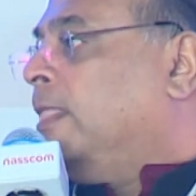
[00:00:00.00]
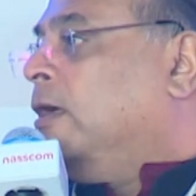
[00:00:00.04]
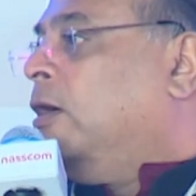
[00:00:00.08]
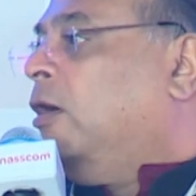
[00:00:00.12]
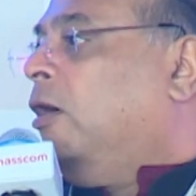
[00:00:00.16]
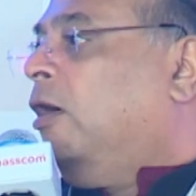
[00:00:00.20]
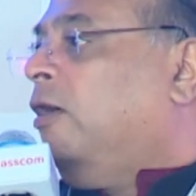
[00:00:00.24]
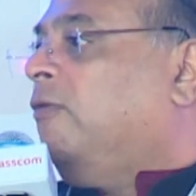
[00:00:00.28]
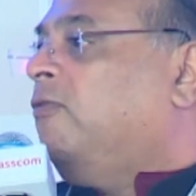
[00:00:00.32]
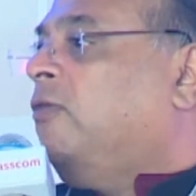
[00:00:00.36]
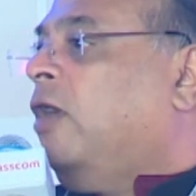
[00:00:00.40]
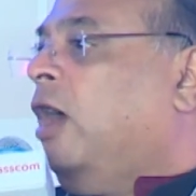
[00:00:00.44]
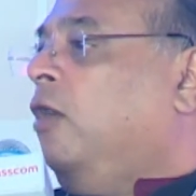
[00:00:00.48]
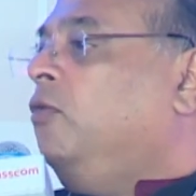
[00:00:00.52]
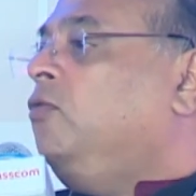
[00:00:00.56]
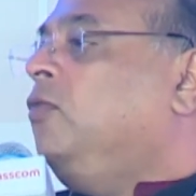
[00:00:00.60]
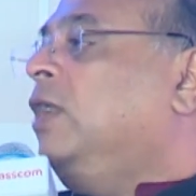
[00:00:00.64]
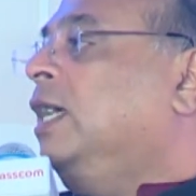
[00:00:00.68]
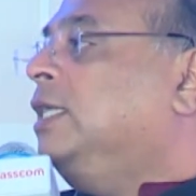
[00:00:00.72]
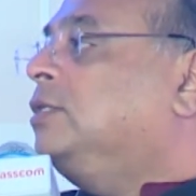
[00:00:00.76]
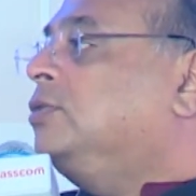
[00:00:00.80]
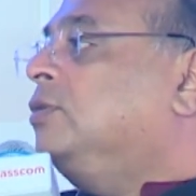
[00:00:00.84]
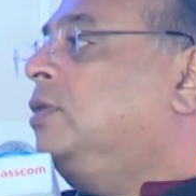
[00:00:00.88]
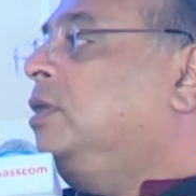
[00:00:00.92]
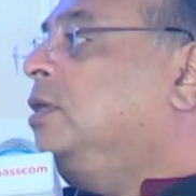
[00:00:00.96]
of how
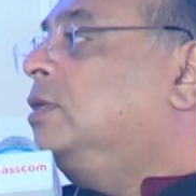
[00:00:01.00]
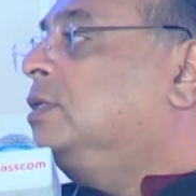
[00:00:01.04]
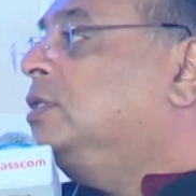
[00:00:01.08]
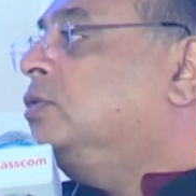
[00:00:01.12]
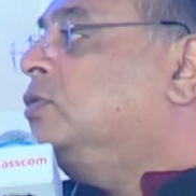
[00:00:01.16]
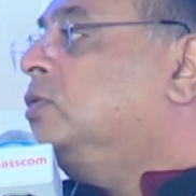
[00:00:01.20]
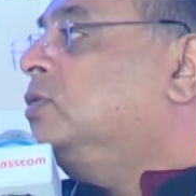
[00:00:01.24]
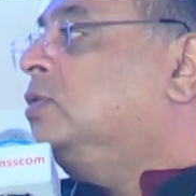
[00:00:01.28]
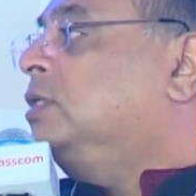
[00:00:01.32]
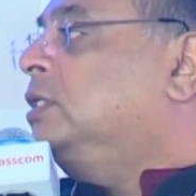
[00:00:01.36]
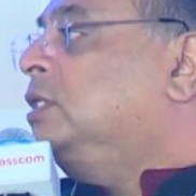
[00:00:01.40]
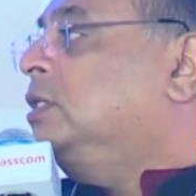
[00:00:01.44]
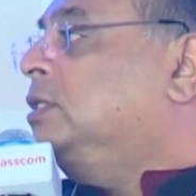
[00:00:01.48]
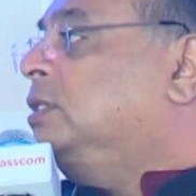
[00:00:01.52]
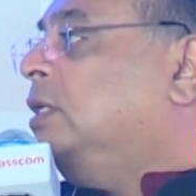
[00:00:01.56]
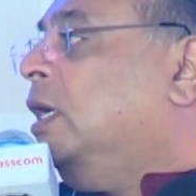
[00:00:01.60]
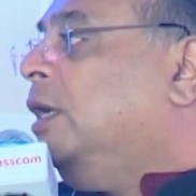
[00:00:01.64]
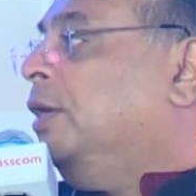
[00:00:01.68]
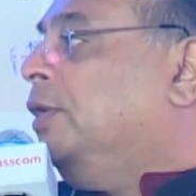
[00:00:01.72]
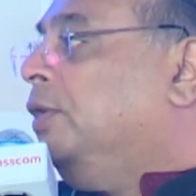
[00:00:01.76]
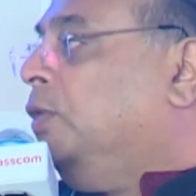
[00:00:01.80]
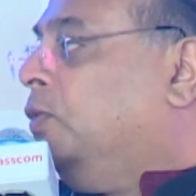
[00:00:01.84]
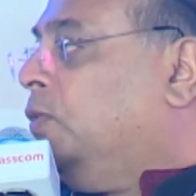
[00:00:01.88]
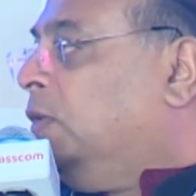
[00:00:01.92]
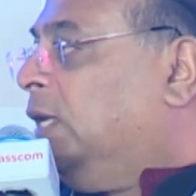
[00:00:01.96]
natural resources are
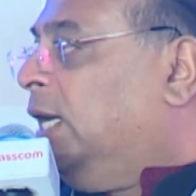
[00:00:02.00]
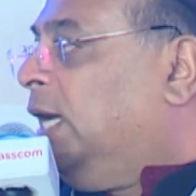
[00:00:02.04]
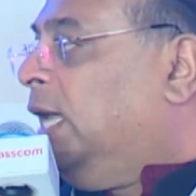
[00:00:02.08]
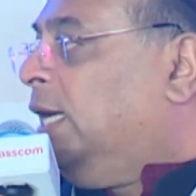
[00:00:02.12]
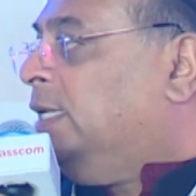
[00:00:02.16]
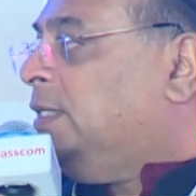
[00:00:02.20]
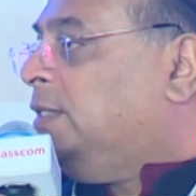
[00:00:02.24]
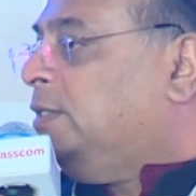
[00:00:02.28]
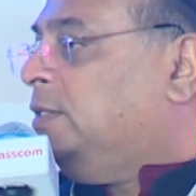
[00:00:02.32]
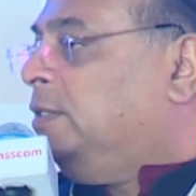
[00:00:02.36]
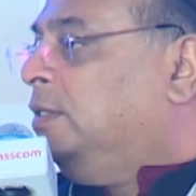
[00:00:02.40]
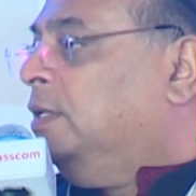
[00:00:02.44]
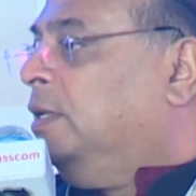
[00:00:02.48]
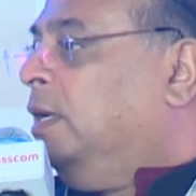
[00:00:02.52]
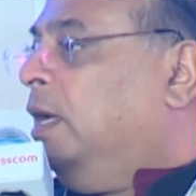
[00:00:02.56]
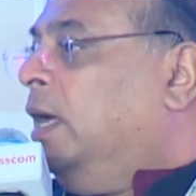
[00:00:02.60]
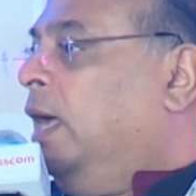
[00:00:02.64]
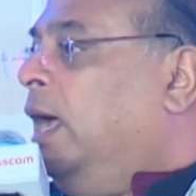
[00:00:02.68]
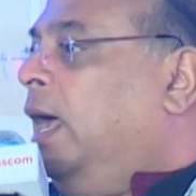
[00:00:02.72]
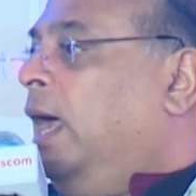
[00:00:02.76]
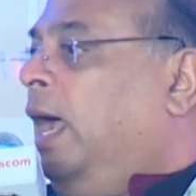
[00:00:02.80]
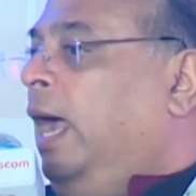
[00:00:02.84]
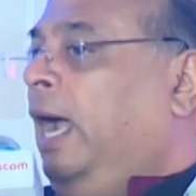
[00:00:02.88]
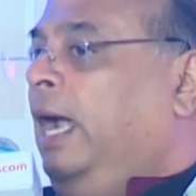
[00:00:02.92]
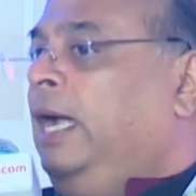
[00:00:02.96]
utilized
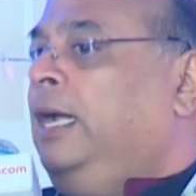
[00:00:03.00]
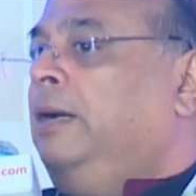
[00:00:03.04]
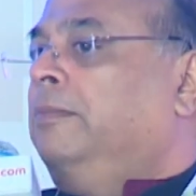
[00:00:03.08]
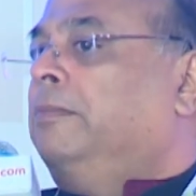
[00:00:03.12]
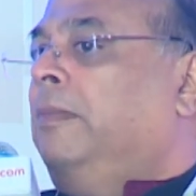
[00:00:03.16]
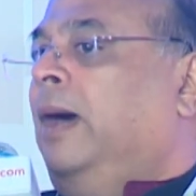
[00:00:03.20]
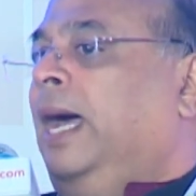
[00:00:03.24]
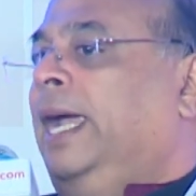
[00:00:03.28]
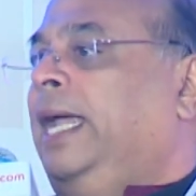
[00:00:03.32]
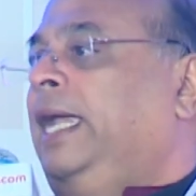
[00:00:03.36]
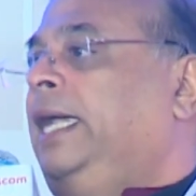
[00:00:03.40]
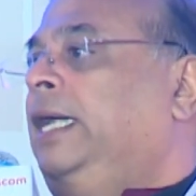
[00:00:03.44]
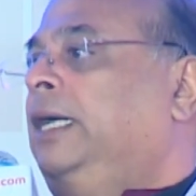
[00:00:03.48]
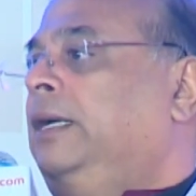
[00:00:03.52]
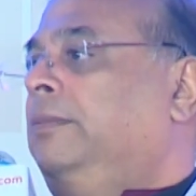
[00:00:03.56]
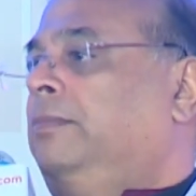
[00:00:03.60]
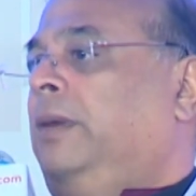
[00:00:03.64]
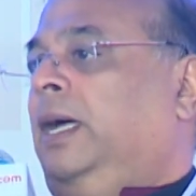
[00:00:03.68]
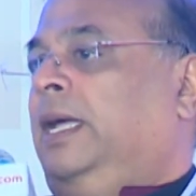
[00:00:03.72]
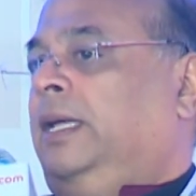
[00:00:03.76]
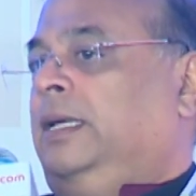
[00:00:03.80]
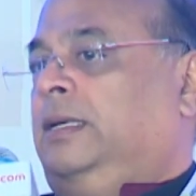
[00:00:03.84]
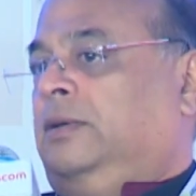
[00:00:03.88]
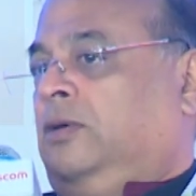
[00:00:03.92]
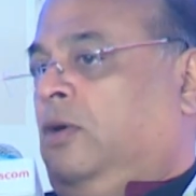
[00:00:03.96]
and mined
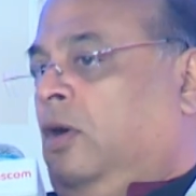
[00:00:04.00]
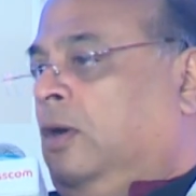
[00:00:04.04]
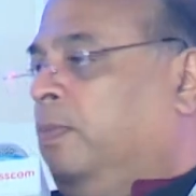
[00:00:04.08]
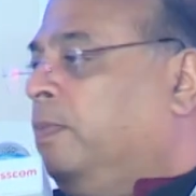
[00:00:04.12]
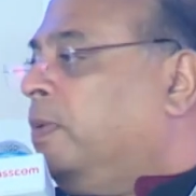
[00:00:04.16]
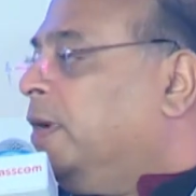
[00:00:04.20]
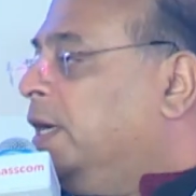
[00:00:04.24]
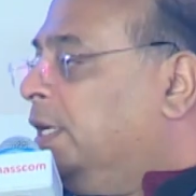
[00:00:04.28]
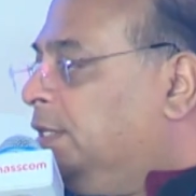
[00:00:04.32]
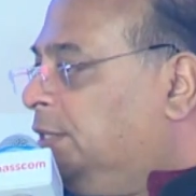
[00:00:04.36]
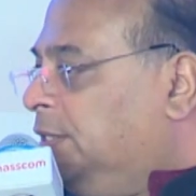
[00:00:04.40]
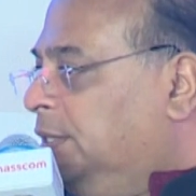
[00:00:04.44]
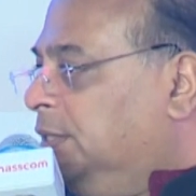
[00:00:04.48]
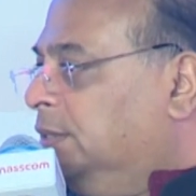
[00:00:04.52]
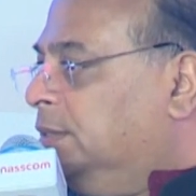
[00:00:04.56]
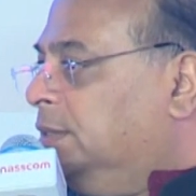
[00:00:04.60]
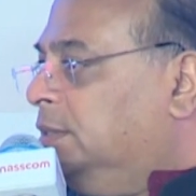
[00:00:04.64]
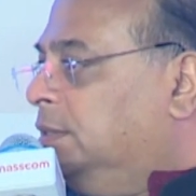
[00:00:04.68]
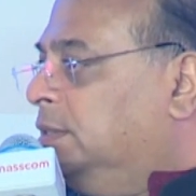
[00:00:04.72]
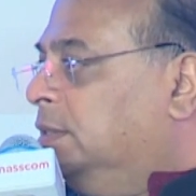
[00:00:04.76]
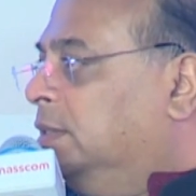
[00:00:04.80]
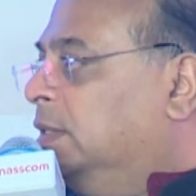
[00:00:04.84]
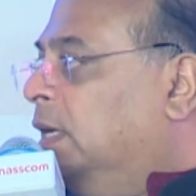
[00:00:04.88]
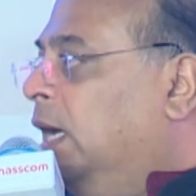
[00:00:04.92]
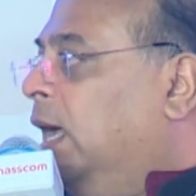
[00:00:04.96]
by corporations
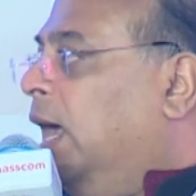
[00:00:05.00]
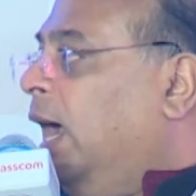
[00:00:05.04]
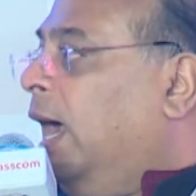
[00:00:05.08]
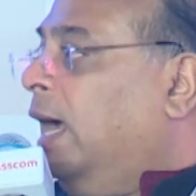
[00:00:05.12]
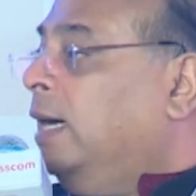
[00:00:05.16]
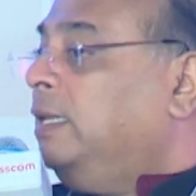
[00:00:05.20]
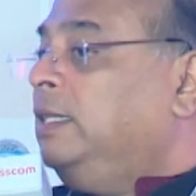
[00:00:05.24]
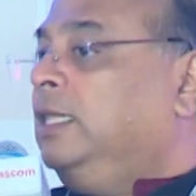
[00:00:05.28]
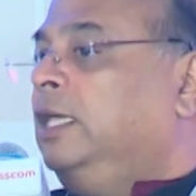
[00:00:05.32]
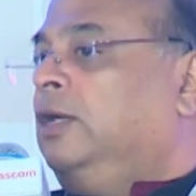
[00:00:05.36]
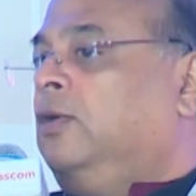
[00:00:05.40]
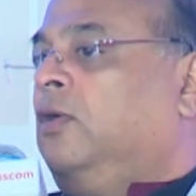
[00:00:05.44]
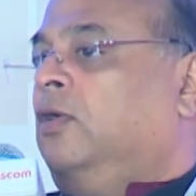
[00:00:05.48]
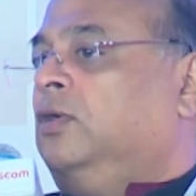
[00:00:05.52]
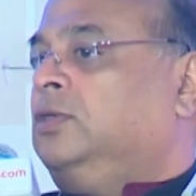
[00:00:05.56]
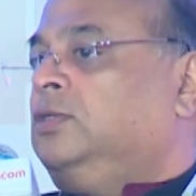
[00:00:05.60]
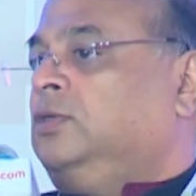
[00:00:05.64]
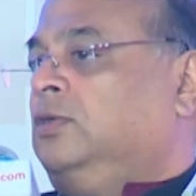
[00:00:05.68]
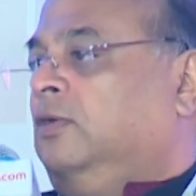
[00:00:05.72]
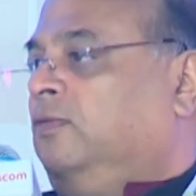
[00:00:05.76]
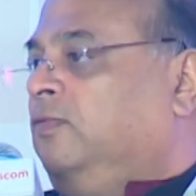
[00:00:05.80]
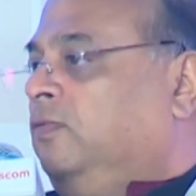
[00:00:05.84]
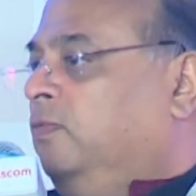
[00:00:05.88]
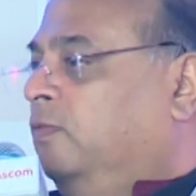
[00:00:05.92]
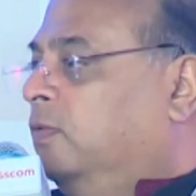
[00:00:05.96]
at the cost
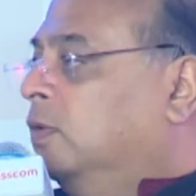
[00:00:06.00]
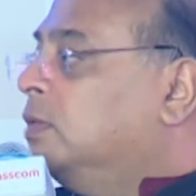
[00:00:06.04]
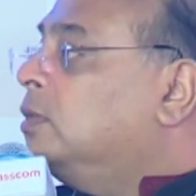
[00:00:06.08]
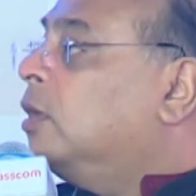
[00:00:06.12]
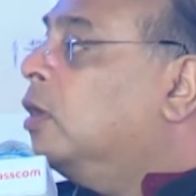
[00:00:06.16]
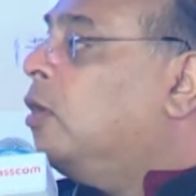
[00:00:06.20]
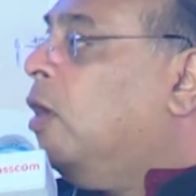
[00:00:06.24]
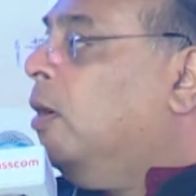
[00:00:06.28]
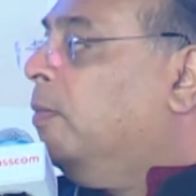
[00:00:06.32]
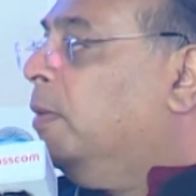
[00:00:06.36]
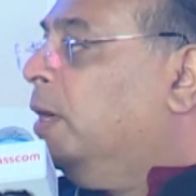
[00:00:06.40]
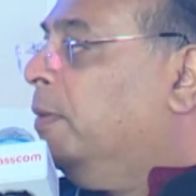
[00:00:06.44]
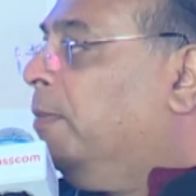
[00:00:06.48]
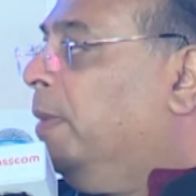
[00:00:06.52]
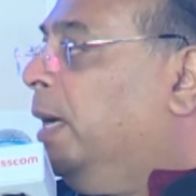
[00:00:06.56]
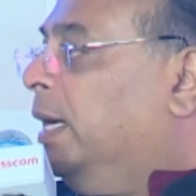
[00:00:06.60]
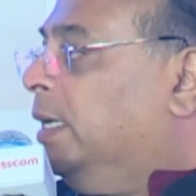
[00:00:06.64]
of the common man.